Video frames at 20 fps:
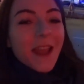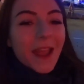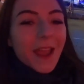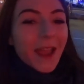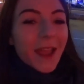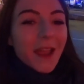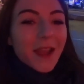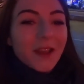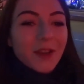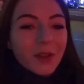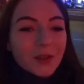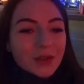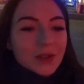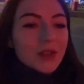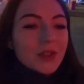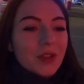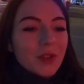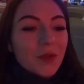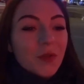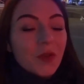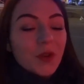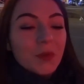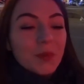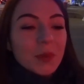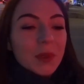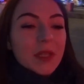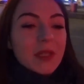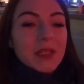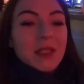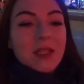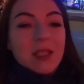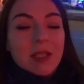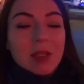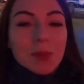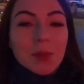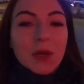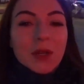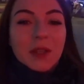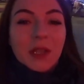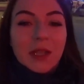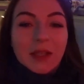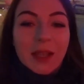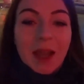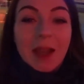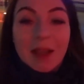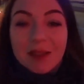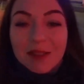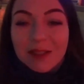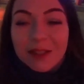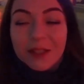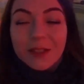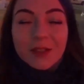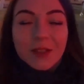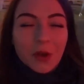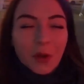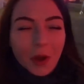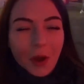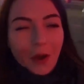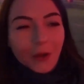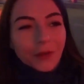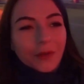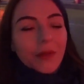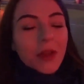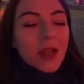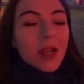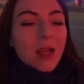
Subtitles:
and also different places where they dance and so on.